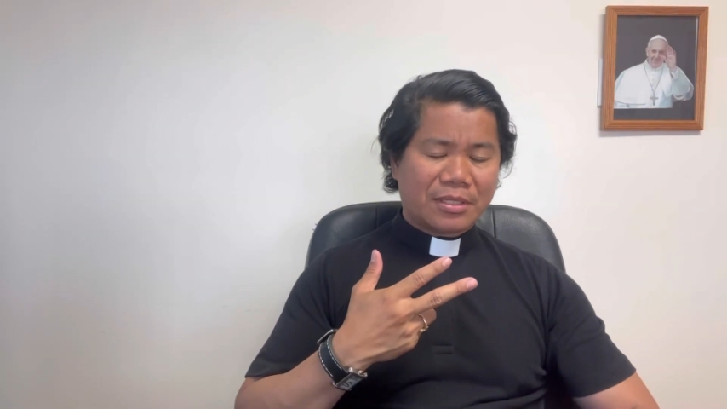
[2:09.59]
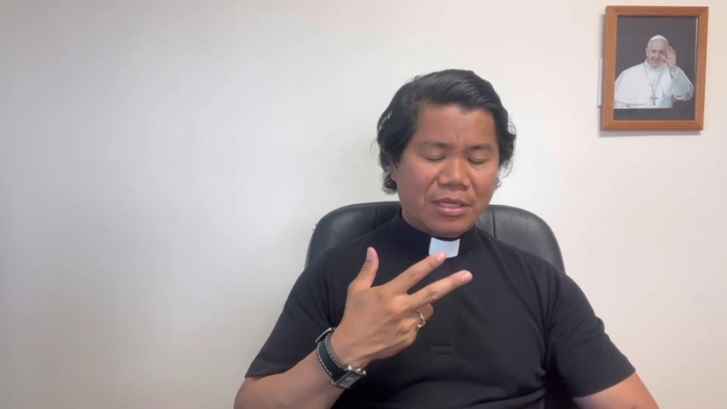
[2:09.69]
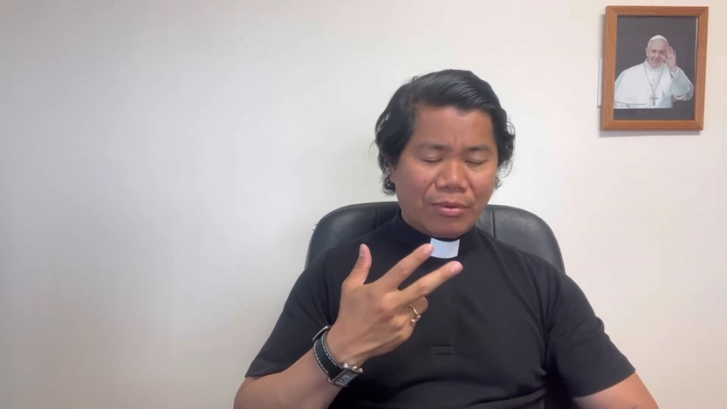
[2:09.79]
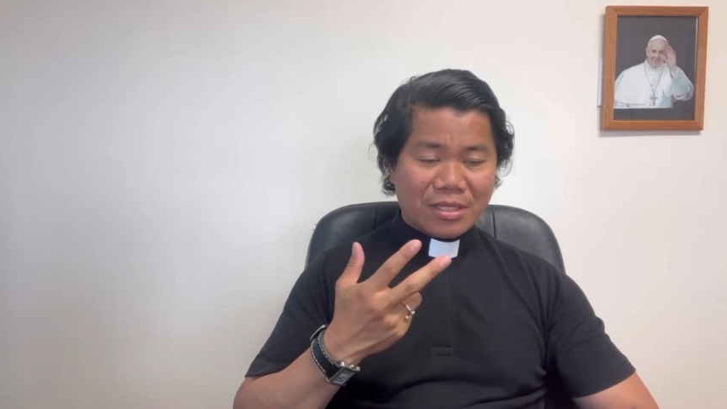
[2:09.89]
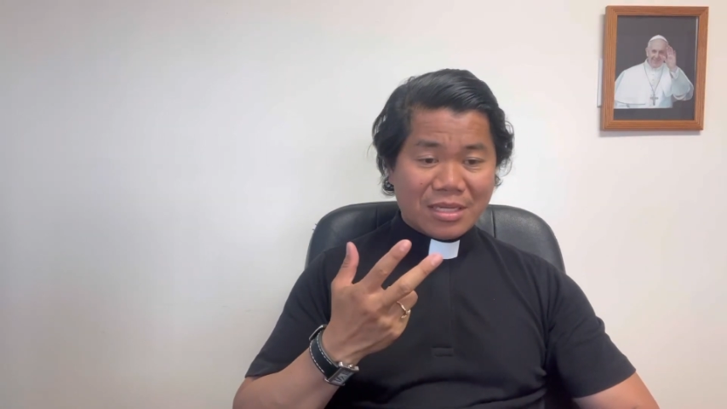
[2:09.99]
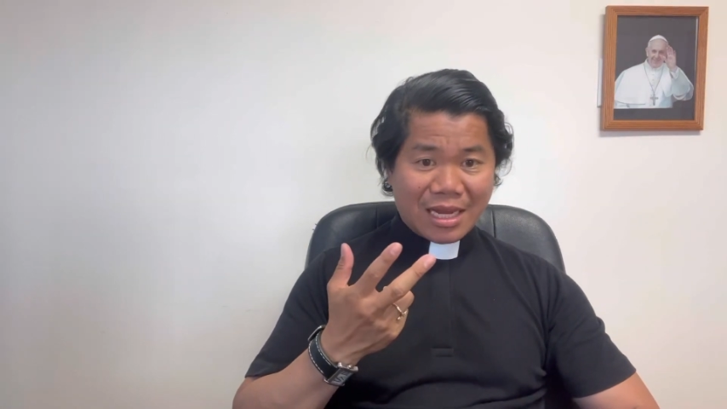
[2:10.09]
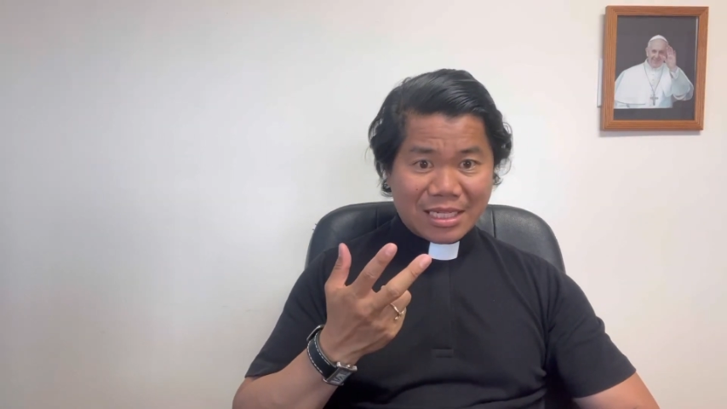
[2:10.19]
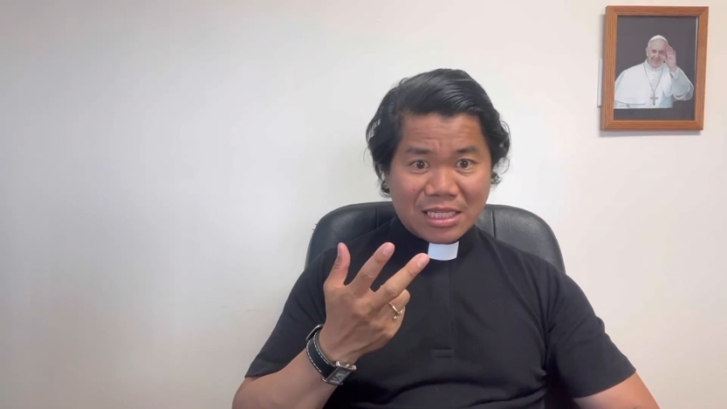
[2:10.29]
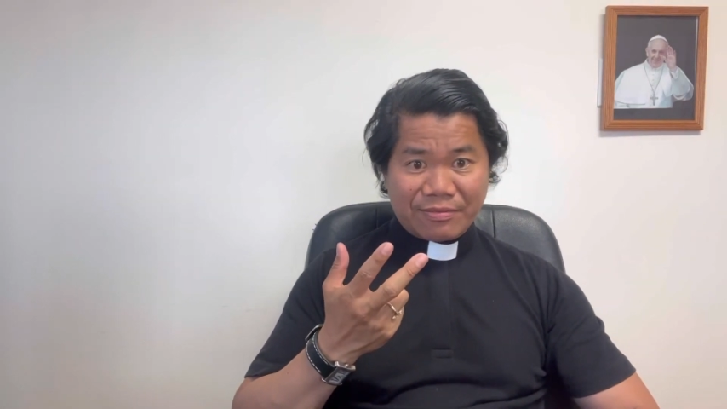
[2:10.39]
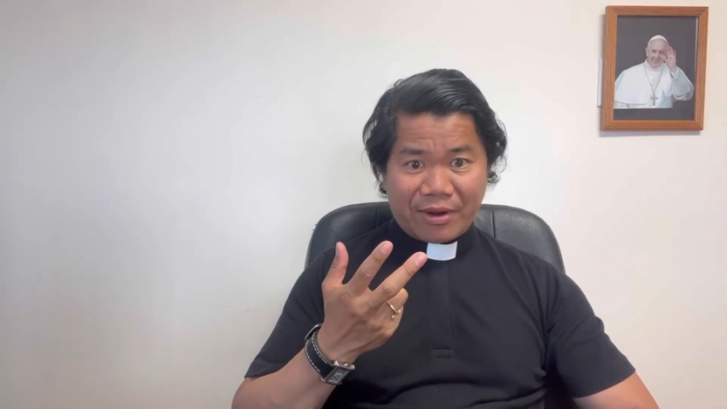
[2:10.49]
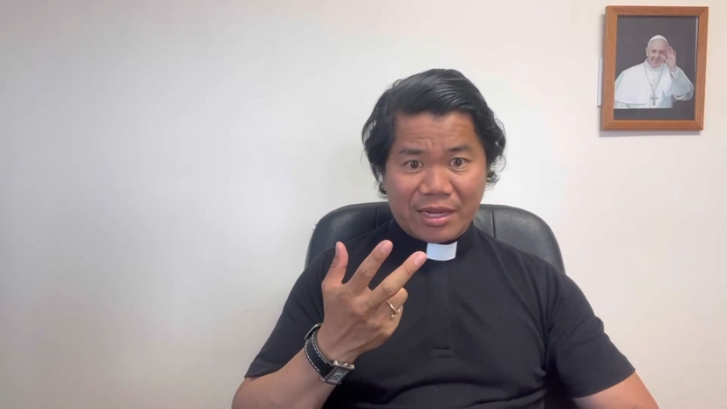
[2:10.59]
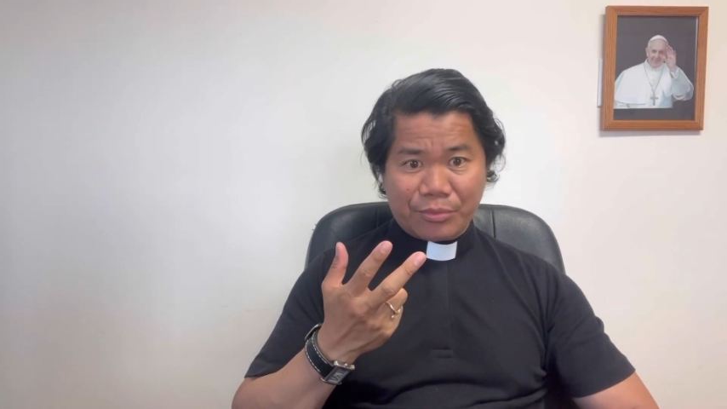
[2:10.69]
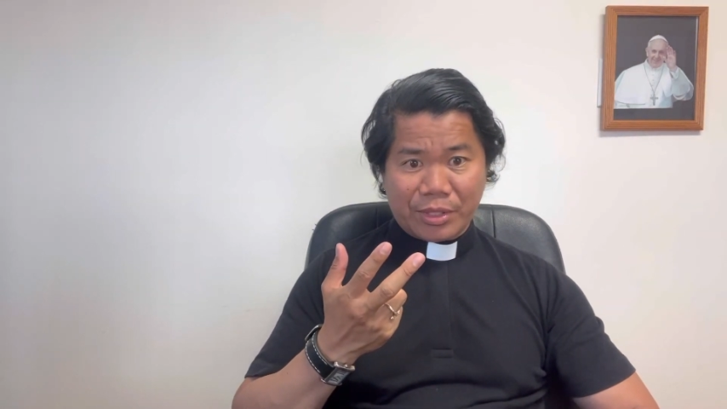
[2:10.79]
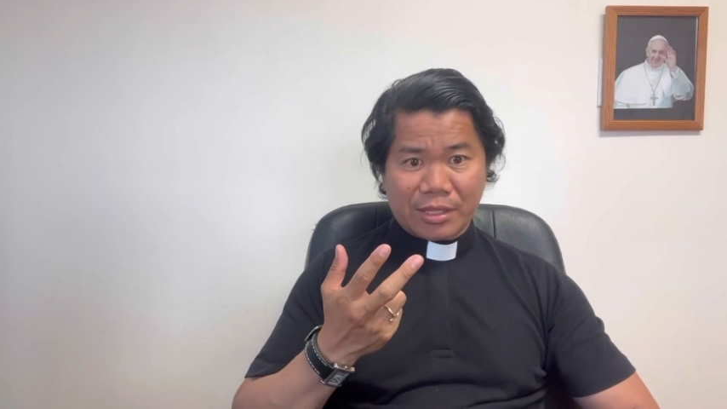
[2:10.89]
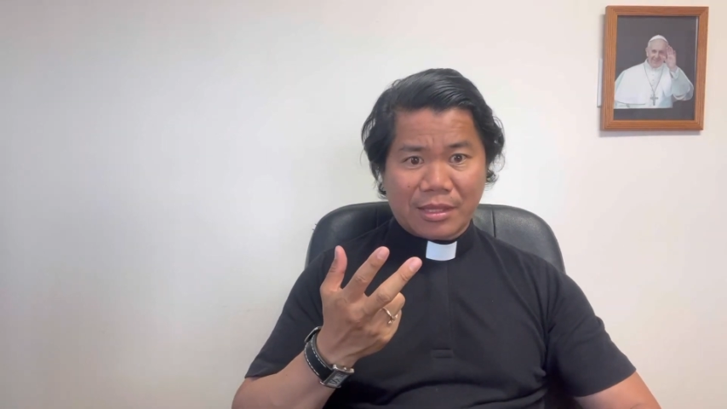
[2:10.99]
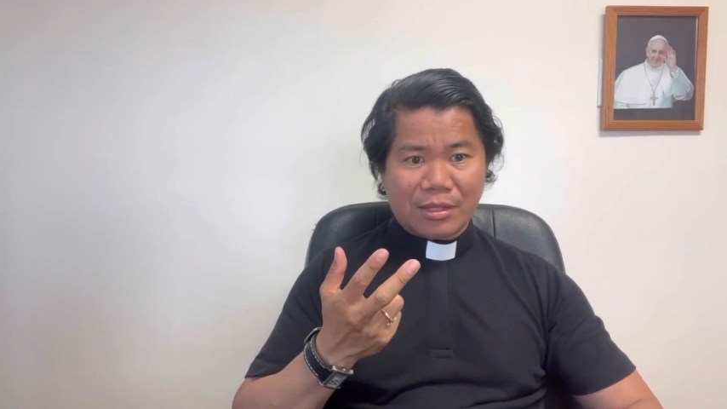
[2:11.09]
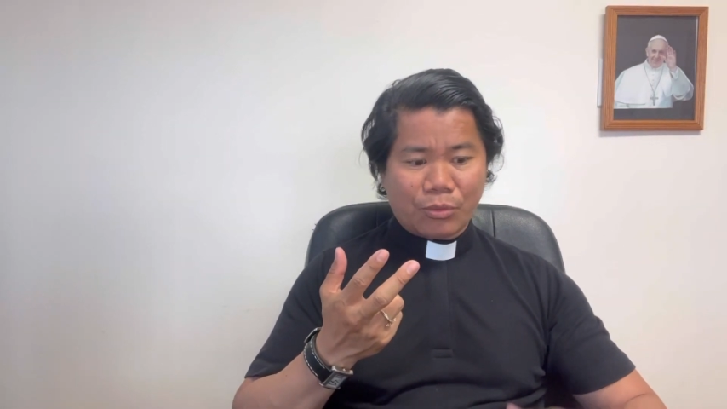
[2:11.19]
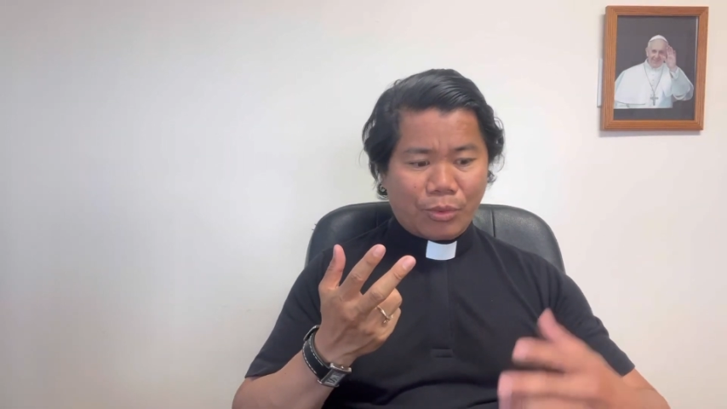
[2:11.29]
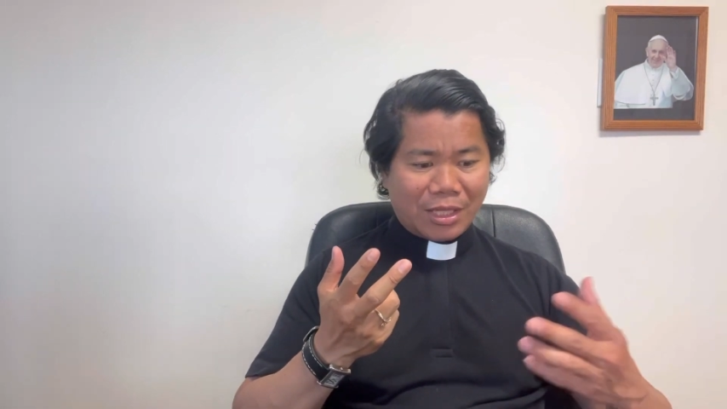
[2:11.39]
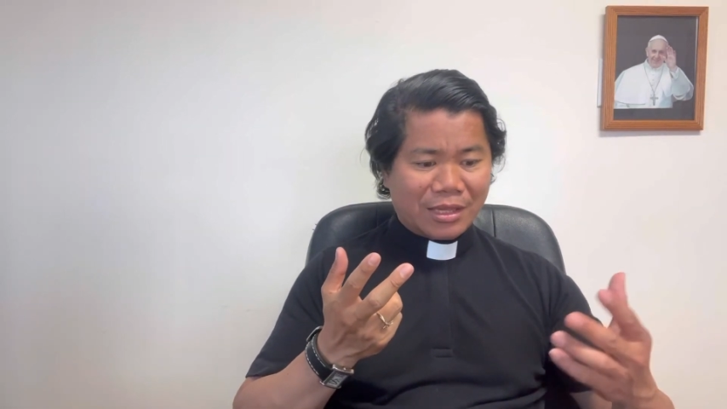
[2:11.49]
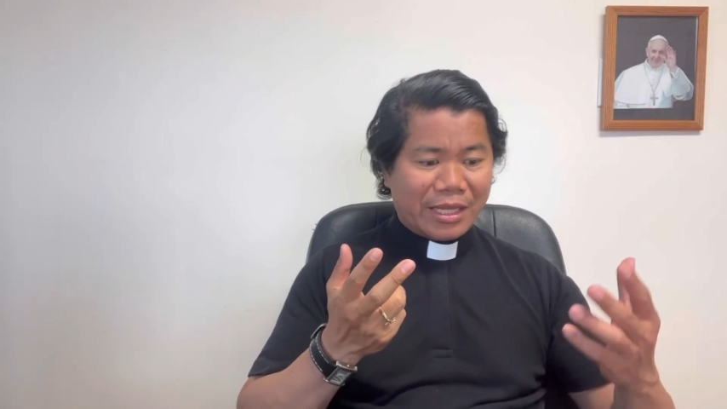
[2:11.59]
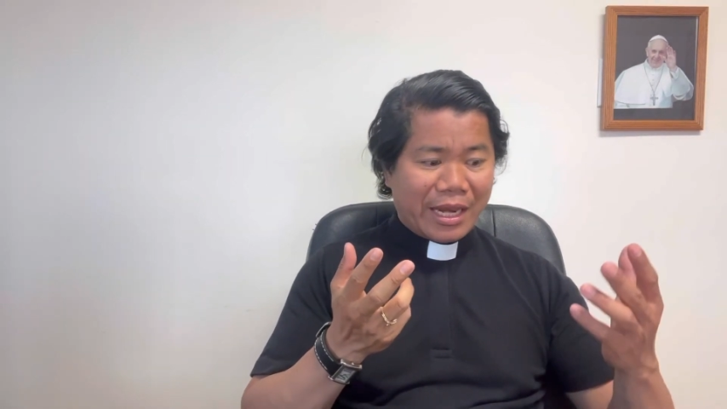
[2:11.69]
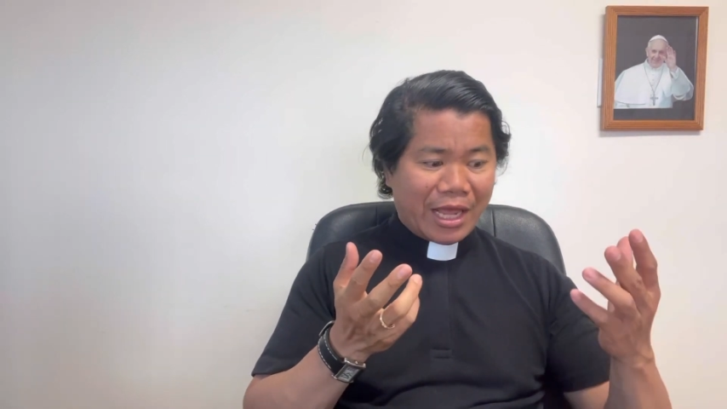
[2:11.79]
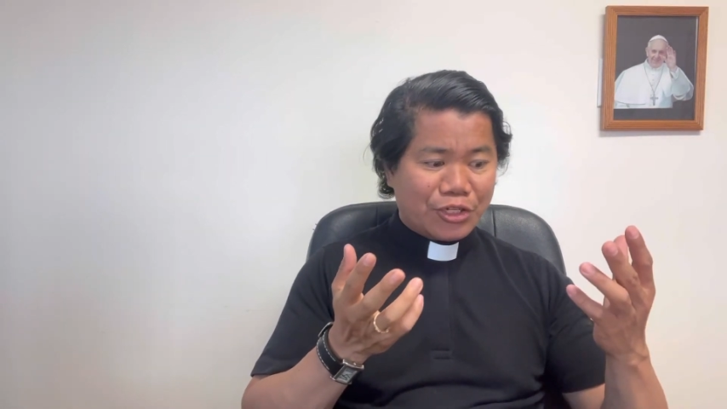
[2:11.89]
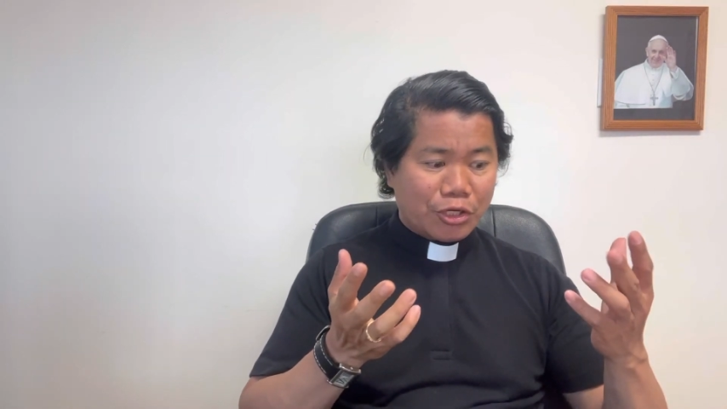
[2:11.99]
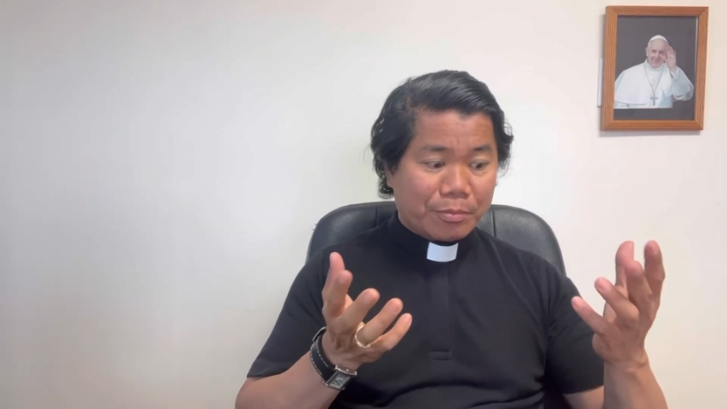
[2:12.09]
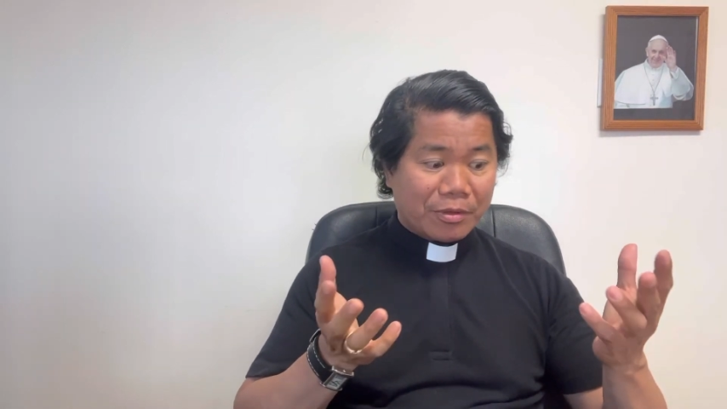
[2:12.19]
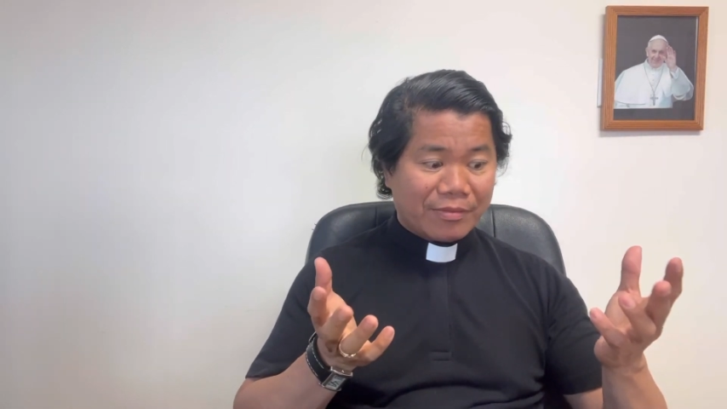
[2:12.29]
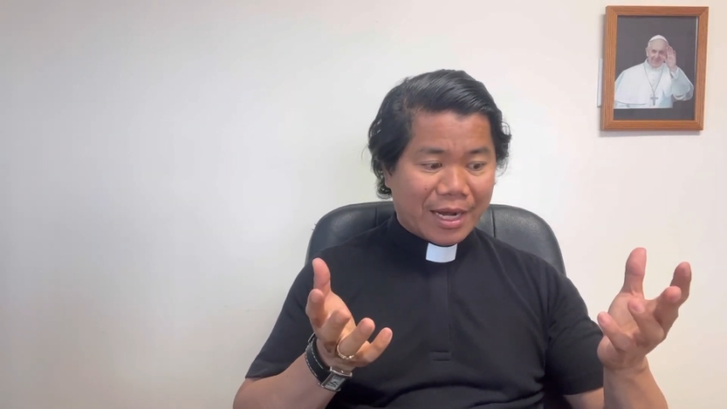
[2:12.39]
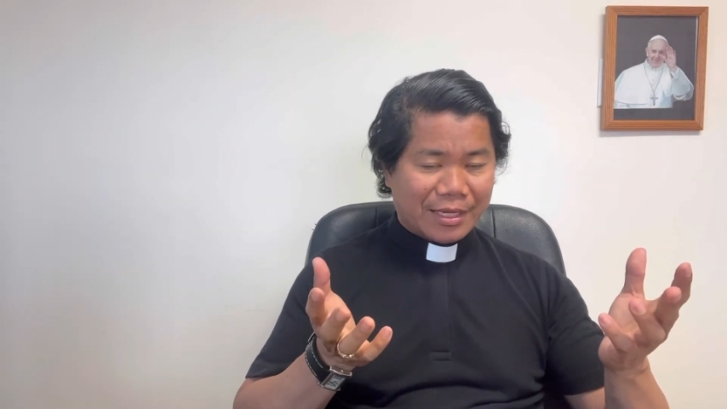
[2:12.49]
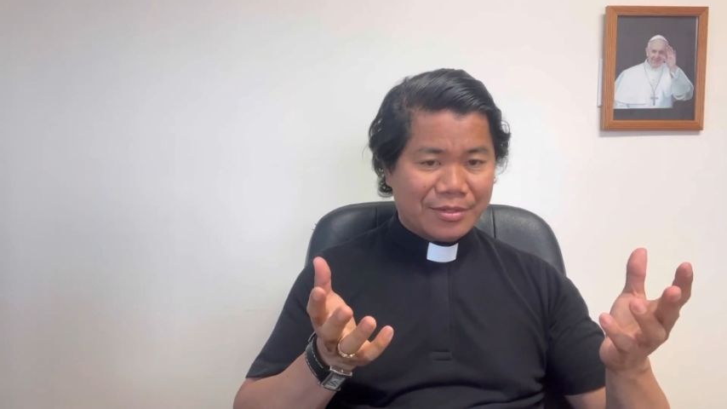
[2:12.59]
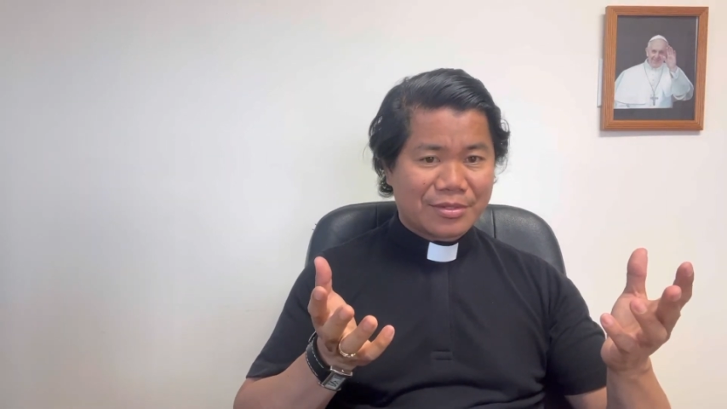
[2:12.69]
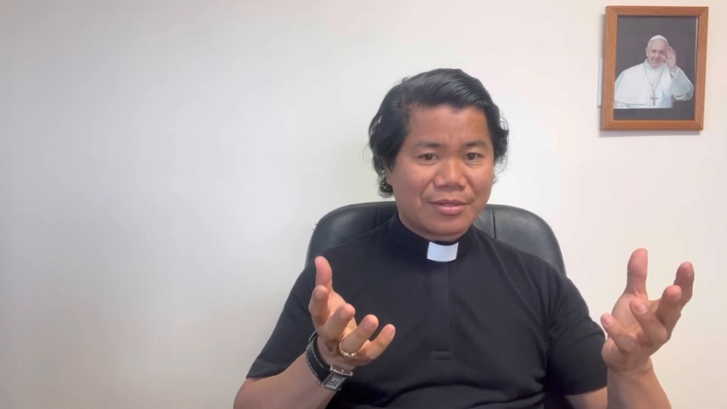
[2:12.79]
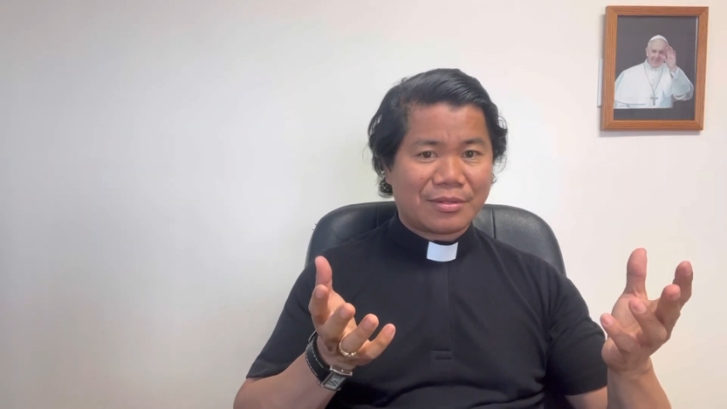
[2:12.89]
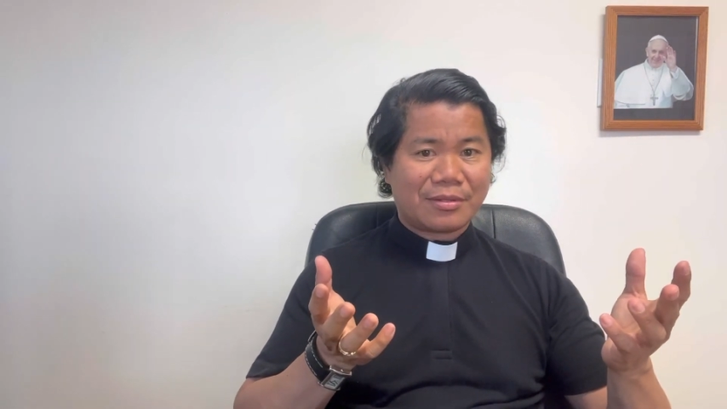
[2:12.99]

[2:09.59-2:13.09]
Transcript: he was satisfied with what the nature provides.